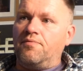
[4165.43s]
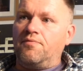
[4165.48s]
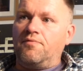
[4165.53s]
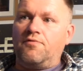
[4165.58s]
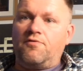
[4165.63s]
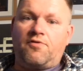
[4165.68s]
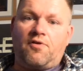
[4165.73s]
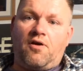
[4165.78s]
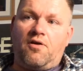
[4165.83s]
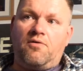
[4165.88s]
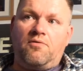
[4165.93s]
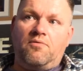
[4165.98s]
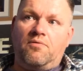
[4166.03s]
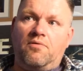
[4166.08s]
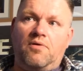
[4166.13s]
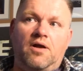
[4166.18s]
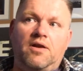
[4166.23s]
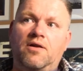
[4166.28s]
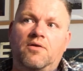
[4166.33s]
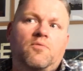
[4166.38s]
So
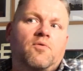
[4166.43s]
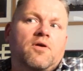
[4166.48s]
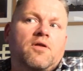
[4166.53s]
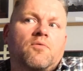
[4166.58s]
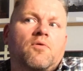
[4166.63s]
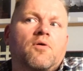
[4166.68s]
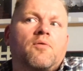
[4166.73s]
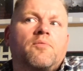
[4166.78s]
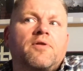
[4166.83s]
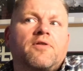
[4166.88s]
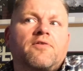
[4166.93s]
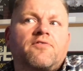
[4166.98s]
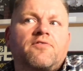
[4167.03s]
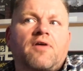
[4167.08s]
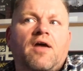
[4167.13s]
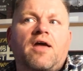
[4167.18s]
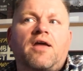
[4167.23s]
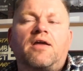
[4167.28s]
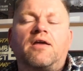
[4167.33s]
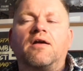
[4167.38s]
I don't know what you want me to
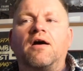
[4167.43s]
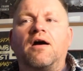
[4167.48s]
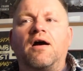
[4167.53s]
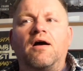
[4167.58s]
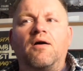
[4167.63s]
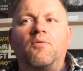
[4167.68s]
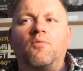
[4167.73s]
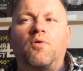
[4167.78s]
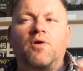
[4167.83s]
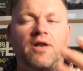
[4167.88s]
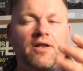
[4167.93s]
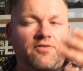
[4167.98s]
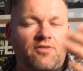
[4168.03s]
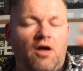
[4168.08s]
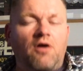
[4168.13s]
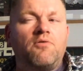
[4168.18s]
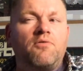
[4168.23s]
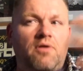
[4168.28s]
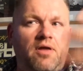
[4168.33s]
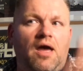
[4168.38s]
say. What I
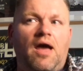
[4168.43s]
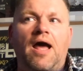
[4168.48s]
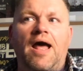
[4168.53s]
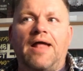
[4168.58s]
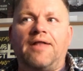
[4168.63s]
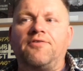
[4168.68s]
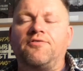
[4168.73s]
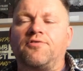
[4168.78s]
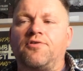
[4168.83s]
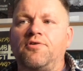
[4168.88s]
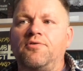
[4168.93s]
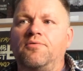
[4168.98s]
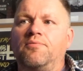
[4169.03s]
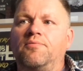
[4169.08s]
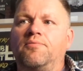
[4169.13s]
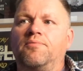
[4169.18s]
don't get, Andrew,